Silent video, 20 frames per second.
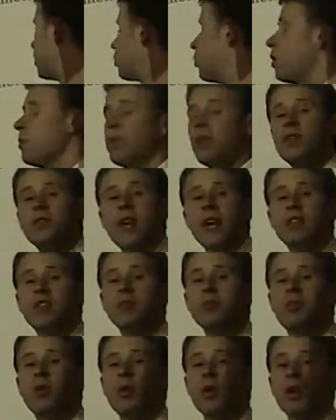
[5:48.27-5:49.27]
We believe that it's
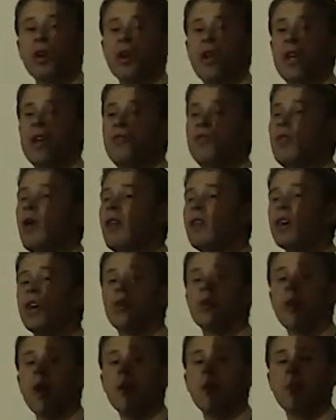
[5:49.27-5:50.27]
important. If you have a
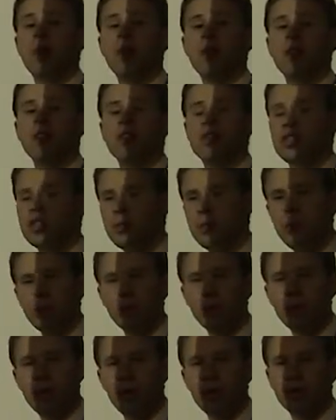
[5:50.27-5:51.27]
great month, you should be
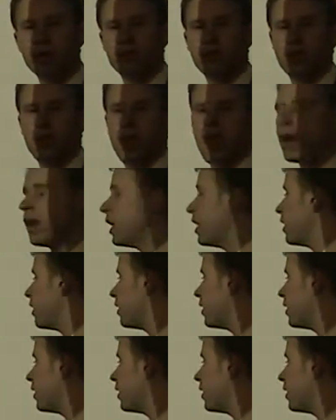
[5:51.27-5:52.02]
rewarded for that.